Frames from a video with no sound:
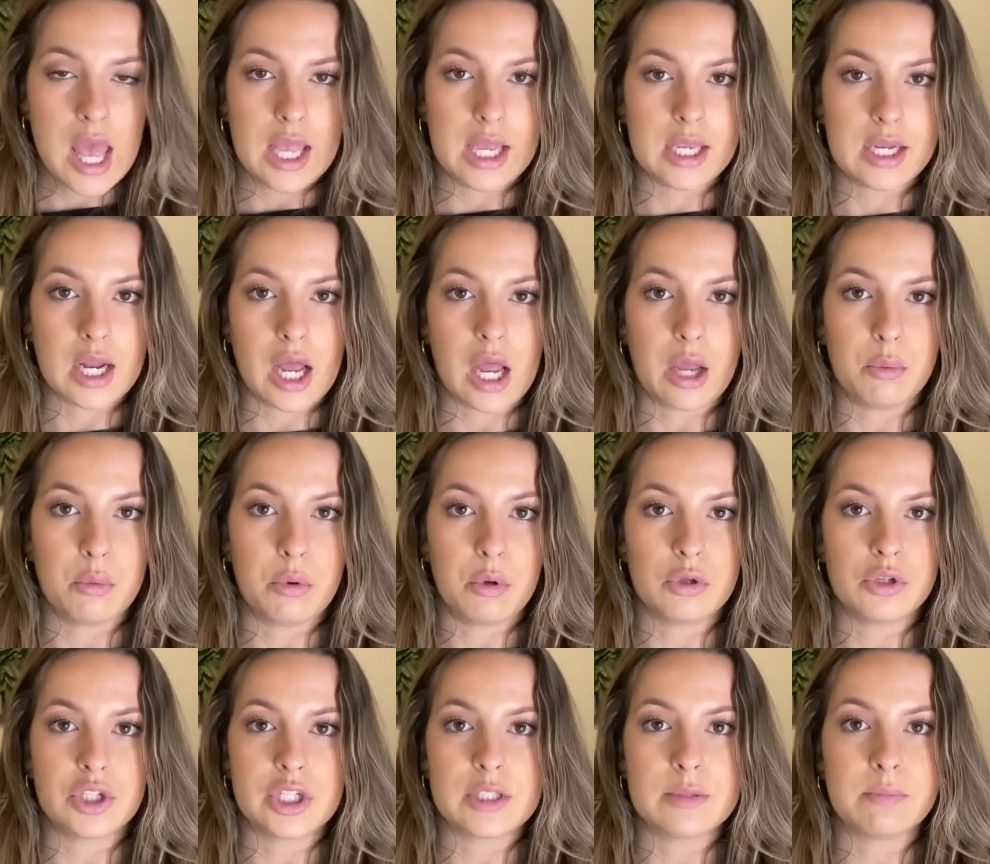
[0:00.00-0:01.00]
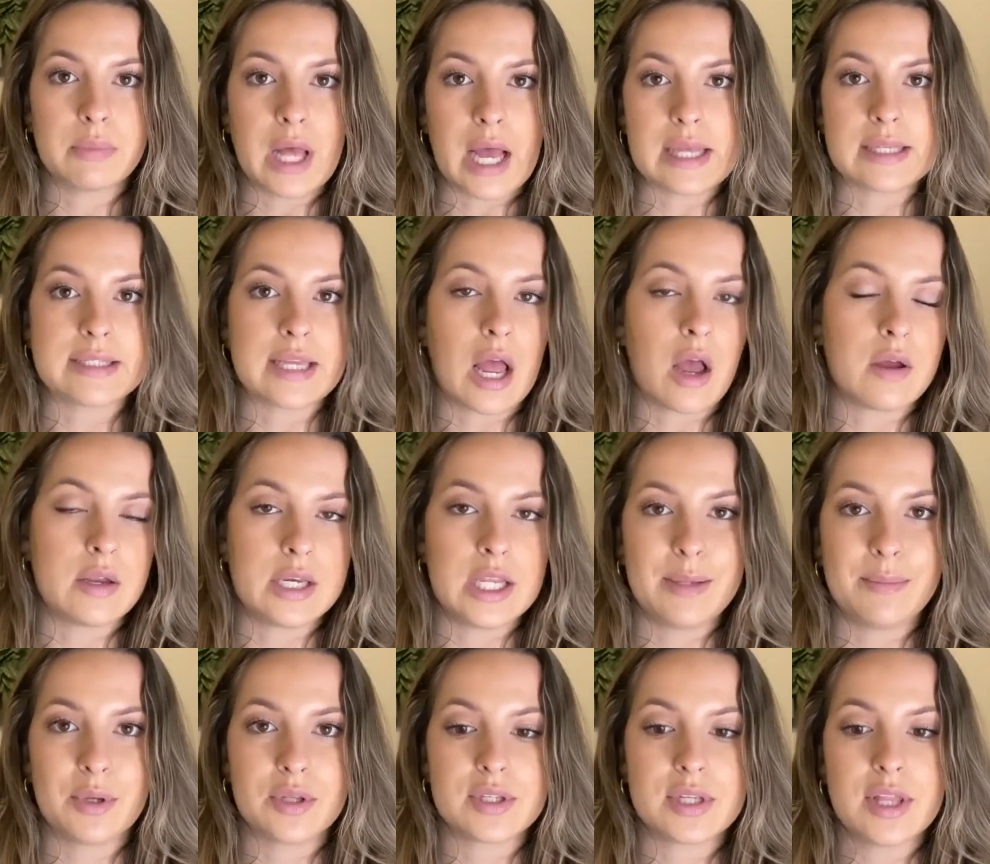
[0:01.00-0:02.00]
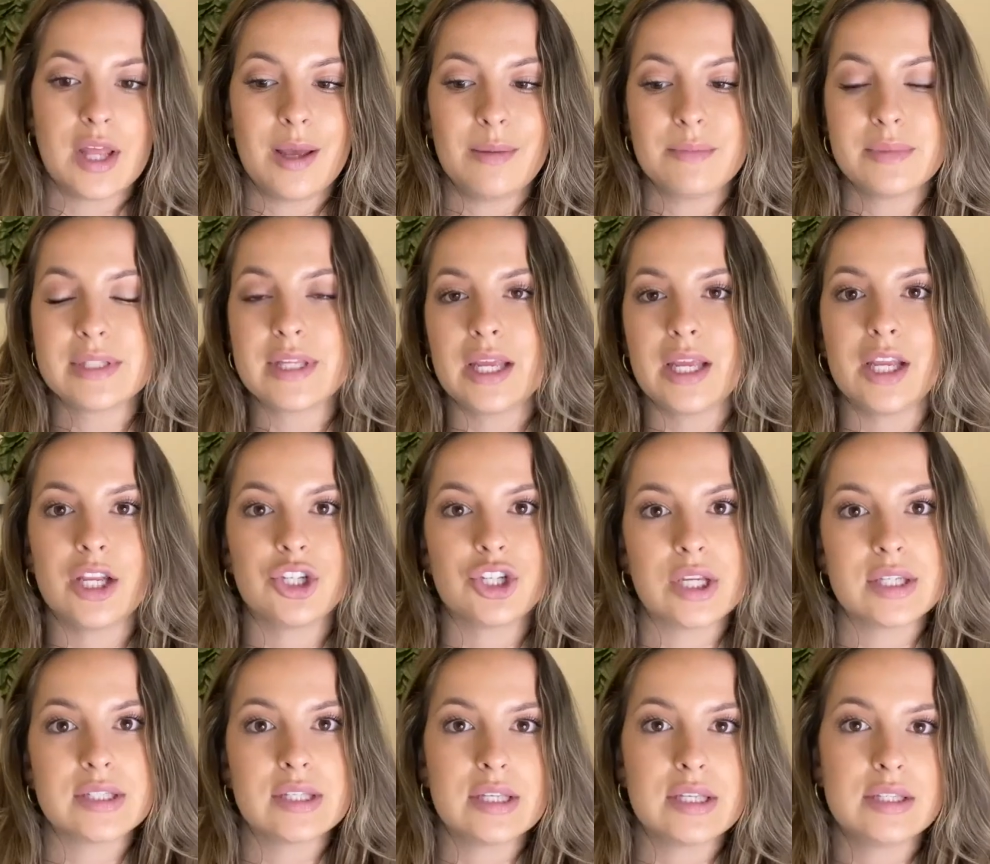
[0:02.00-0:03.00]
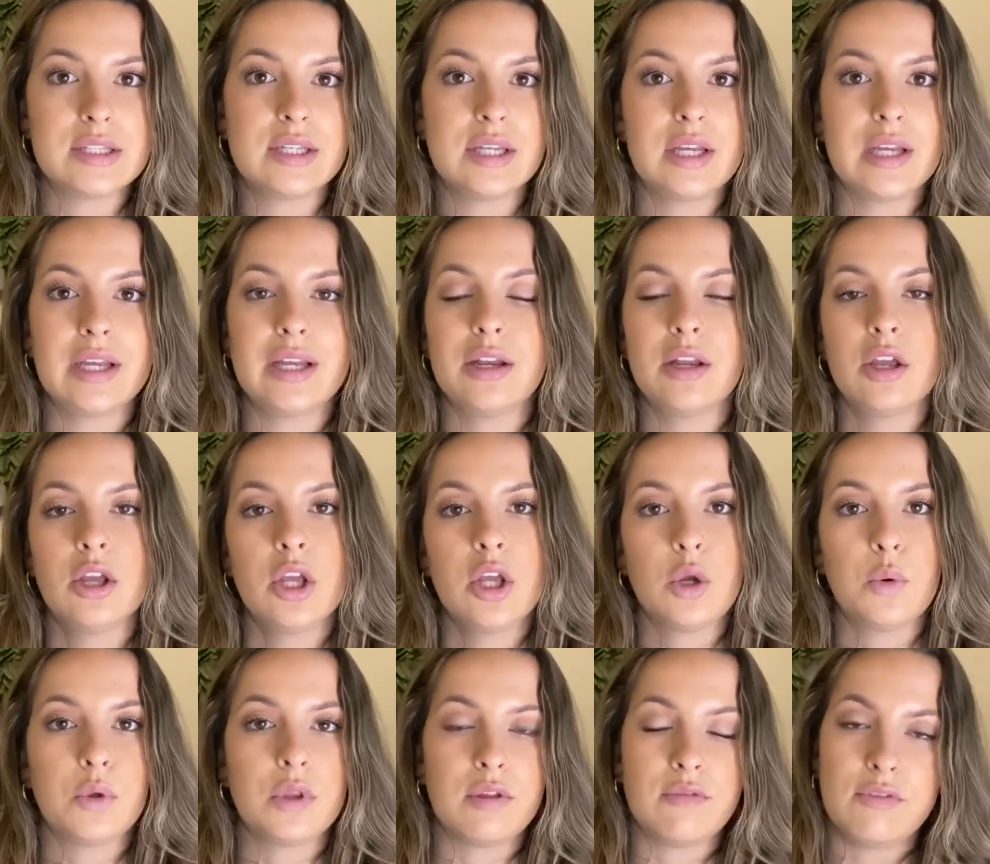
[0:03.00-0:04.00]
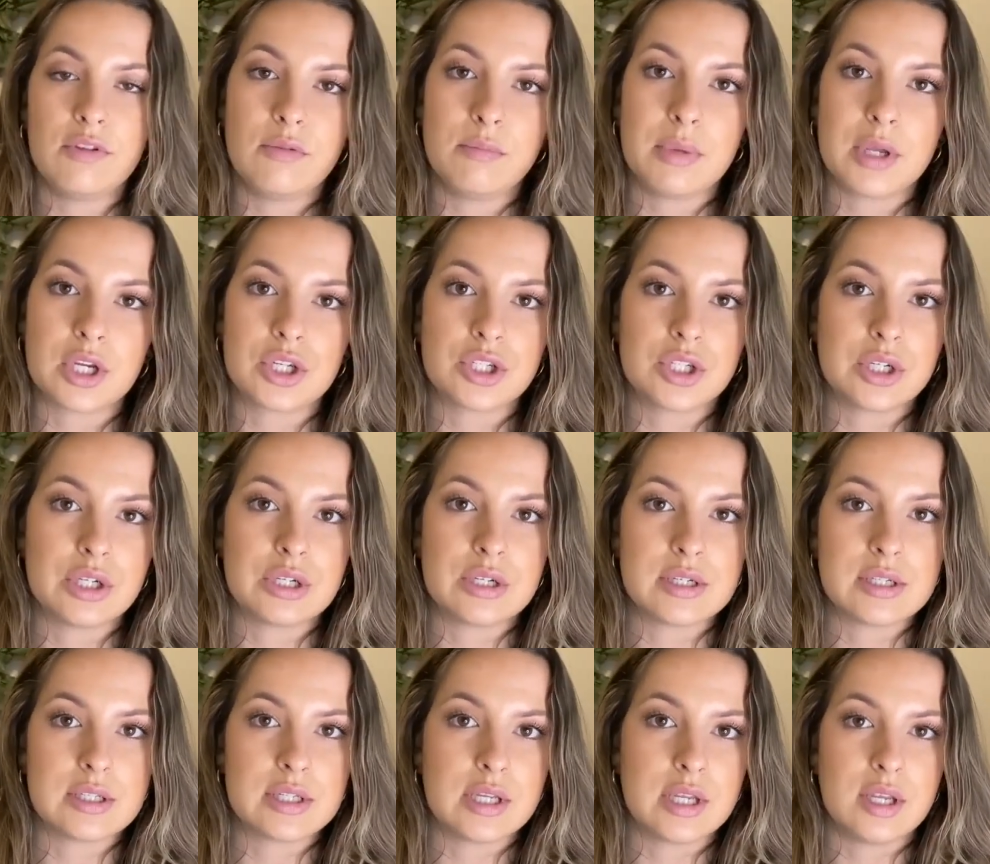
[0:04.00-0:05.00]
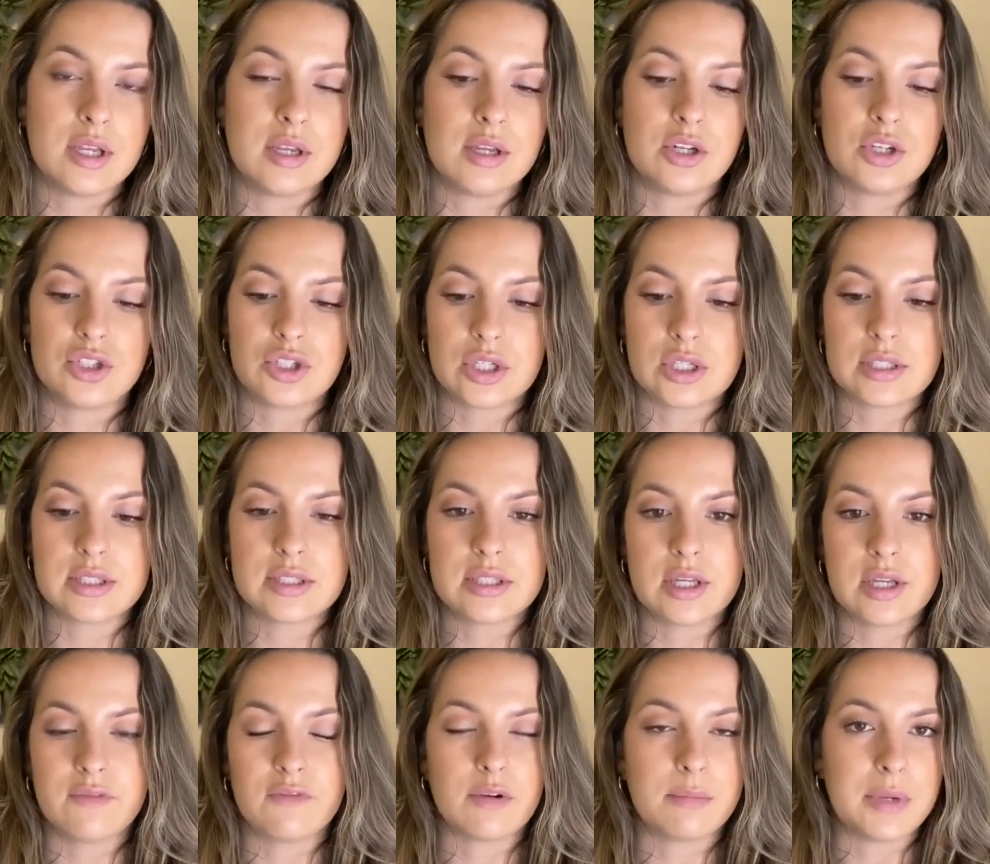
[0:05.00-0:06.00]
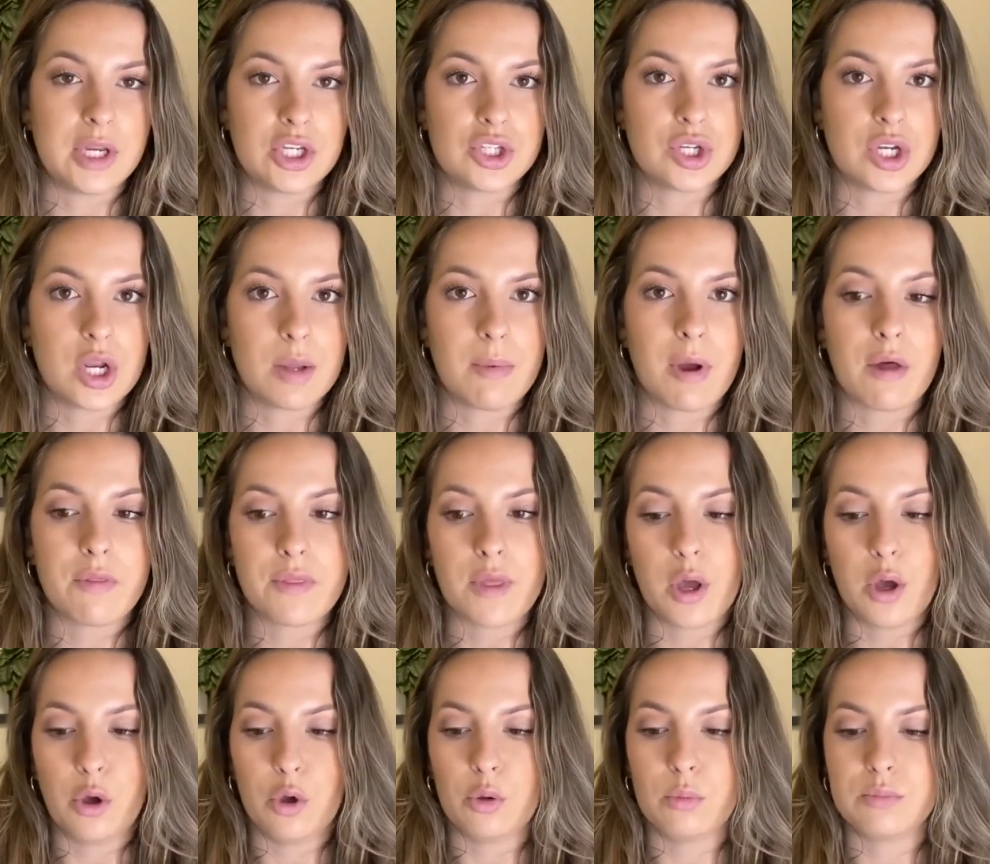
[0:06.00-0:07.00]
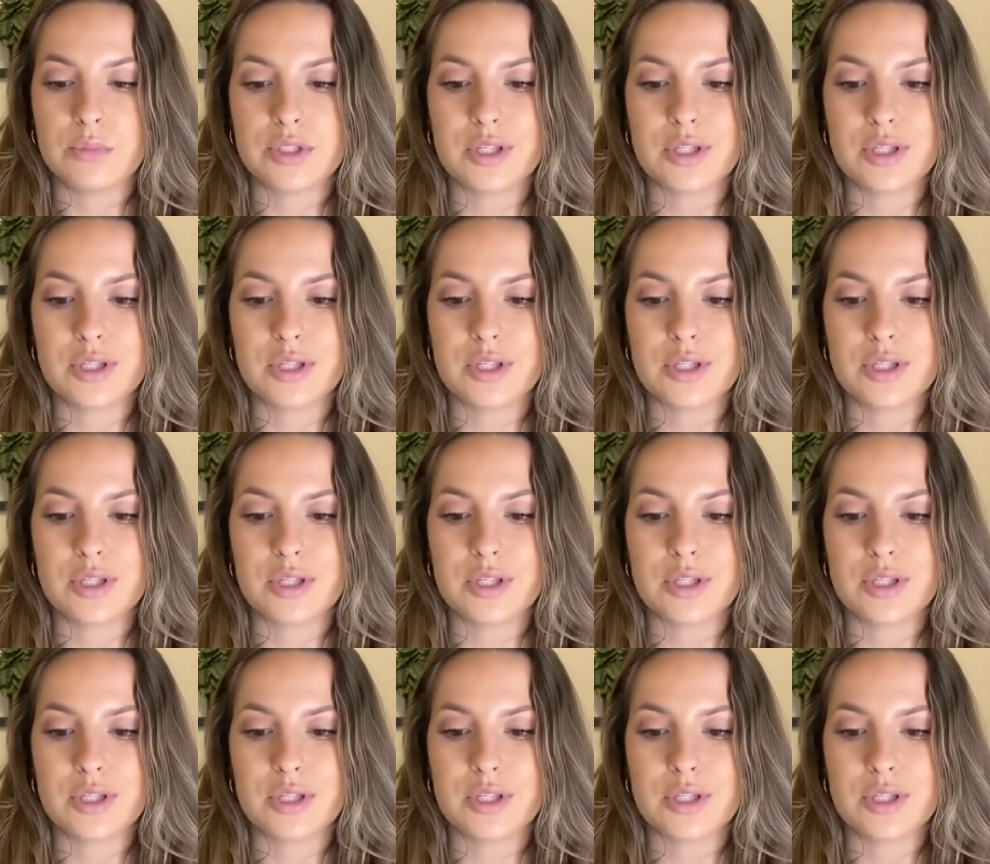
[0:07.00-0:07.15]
and I will just blast out an email to them saying just listed, with a few pictures and just information about the home.